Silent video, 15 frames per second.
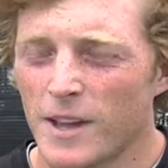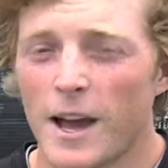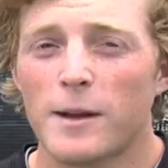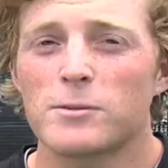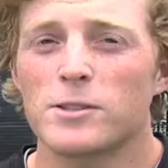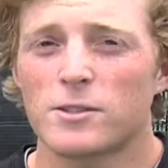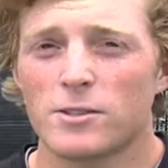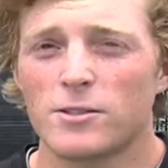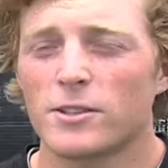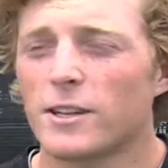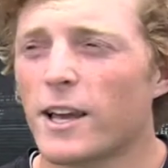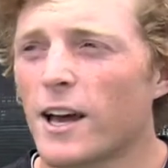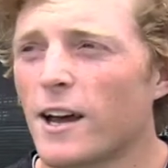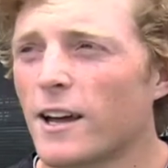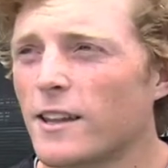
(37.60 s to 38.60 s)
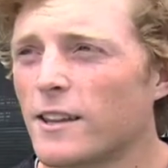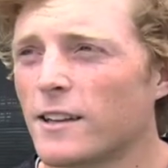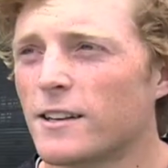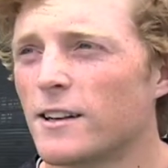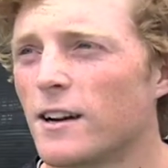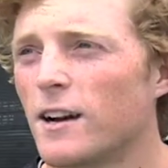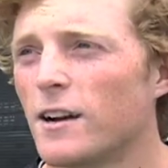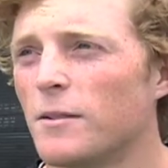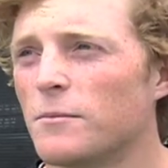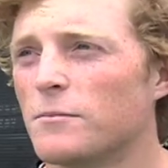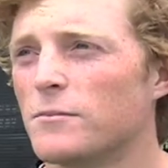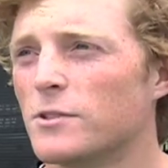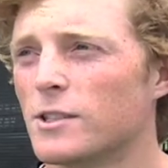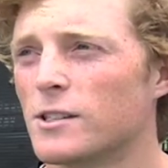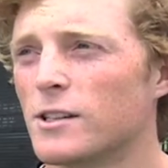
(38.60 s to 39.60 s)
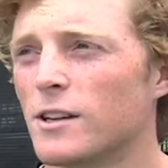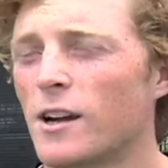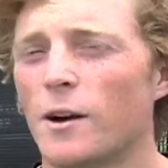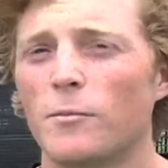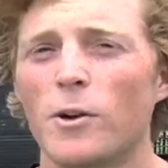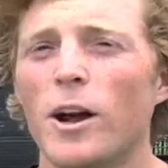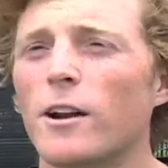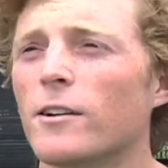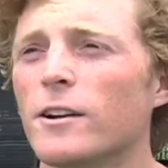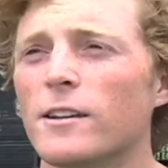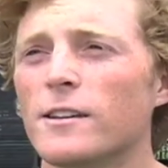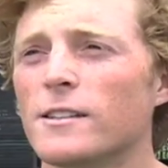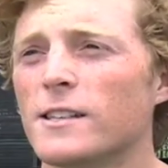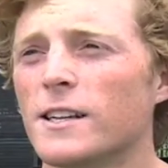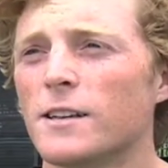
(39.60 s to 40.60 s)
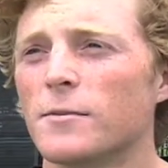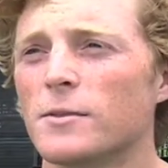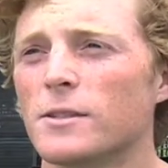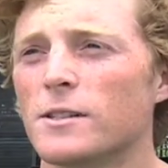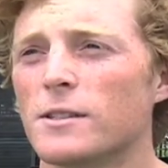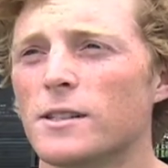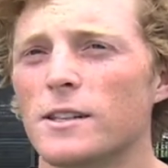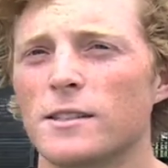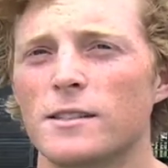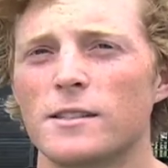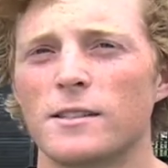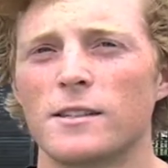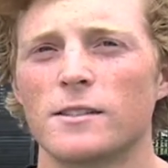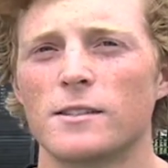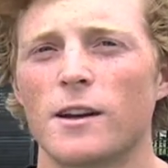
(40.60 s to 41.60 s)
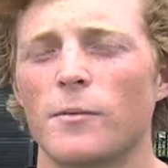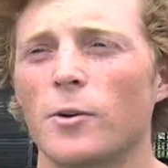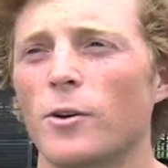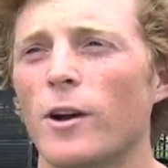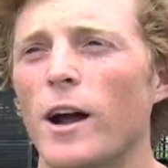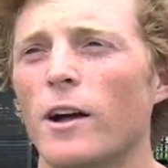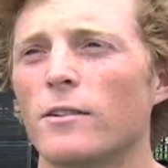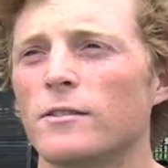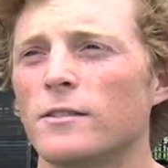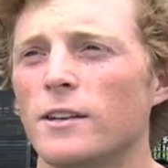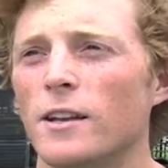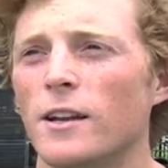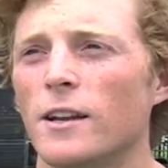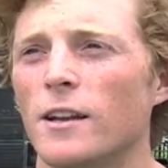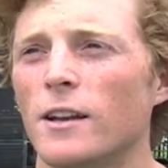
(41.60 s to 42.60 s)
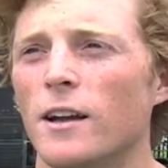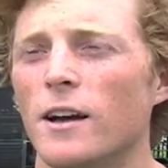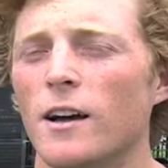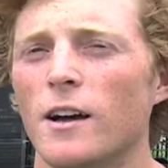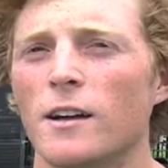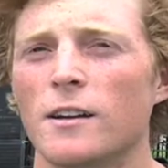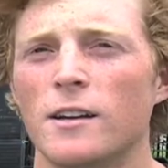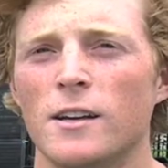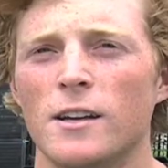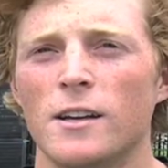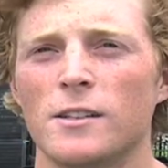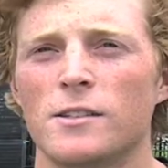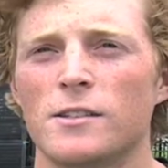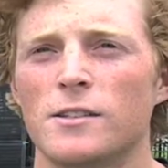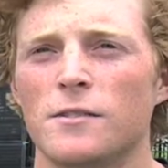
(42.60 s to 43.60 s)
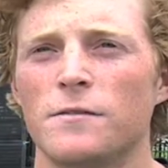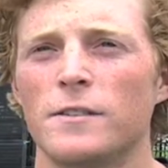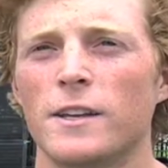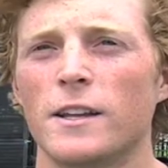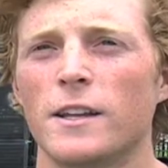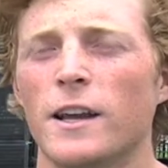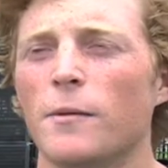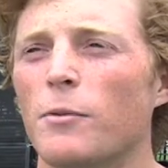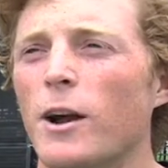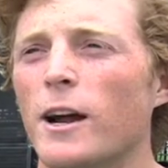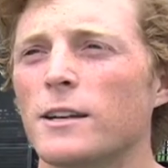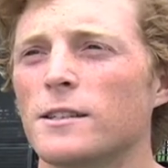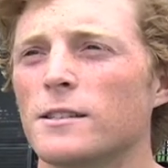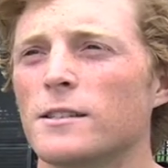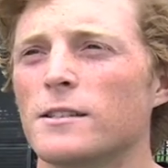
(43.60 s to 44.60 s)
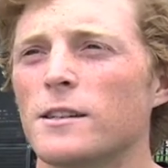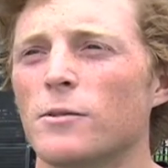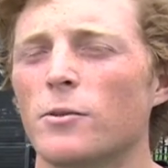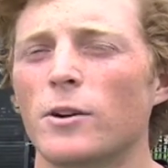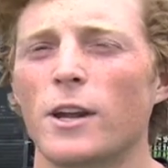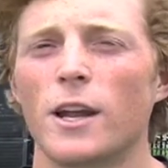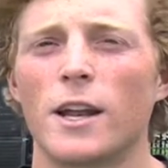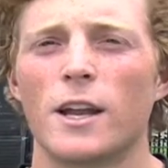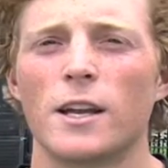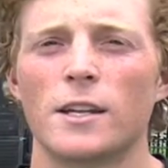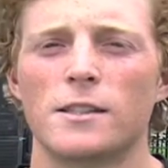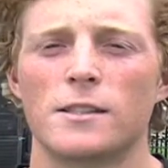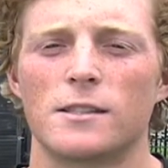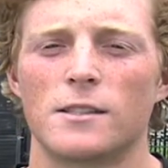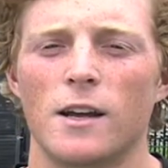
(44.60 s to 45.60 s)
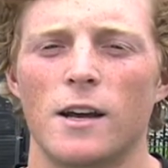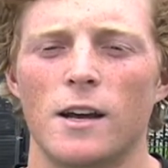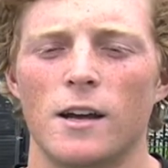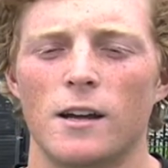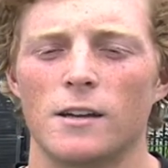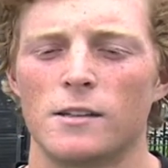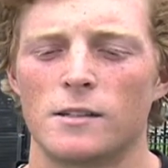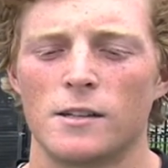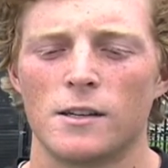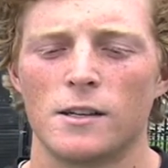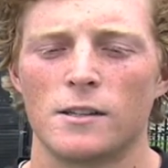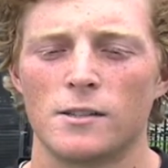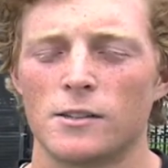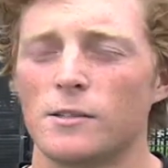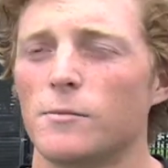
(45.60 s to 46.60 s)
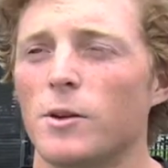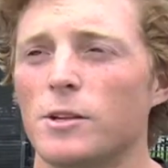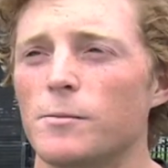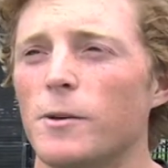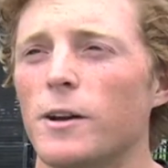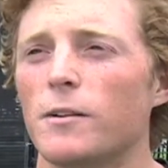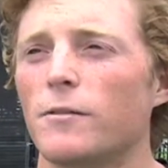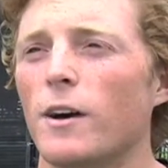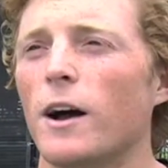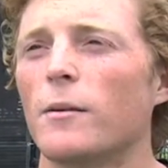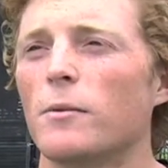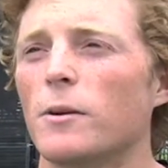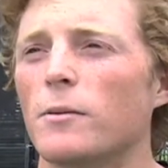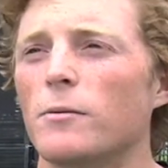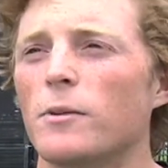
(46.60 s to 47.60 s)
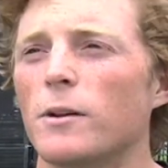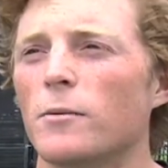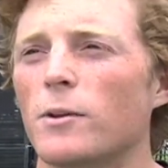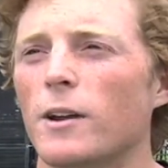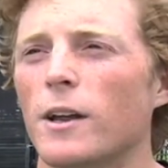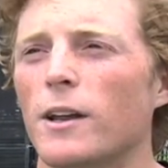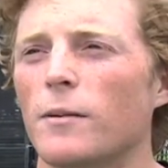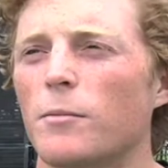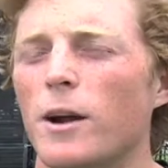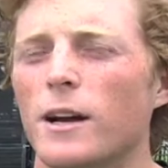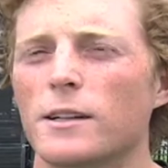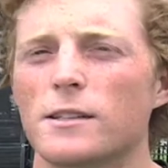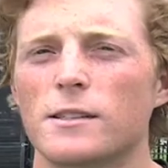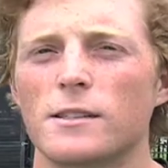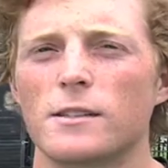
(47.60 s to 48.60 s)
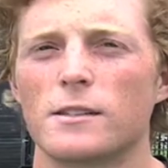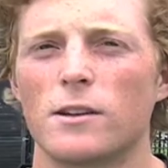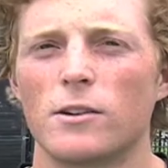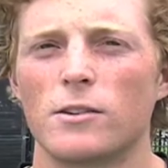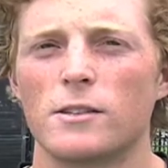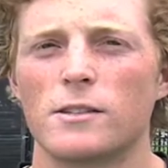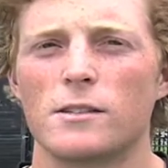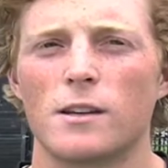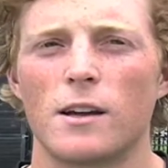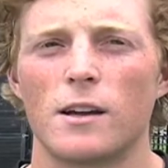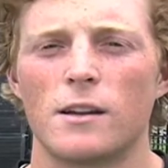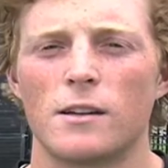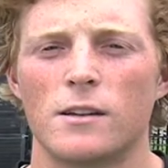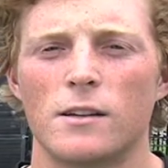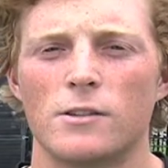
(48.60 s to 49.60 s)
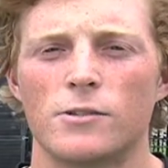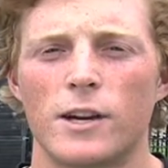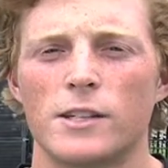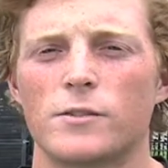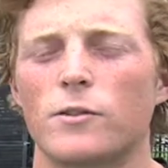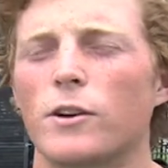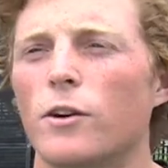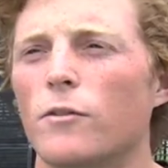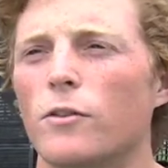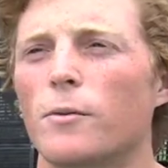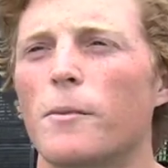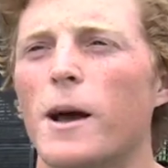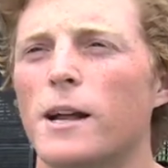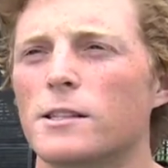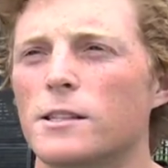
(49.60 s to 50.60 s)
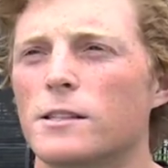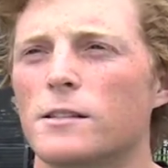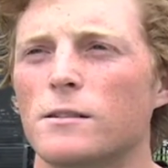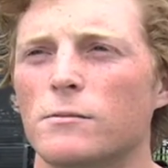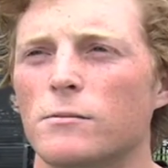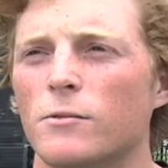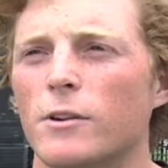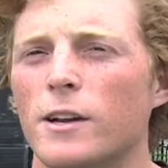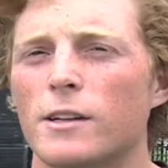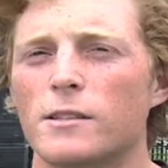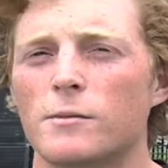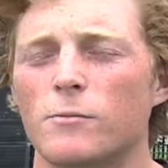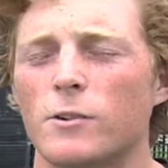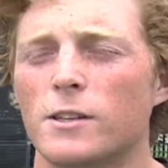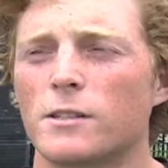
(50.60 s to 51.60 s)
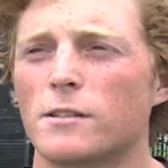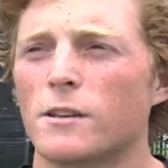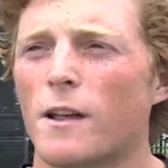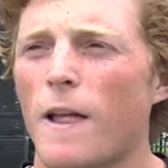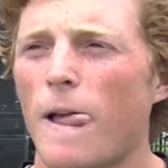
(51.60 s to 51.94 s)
Absolutely, yeah. I think um, just the camaraderie of the team is it's it's coming around, and uh, just the feeling at practices that we're getting, it's uh, it's just a much better vibe that that we're getting at practices. So it's uh, transferring over to matches, and we're getting some wins.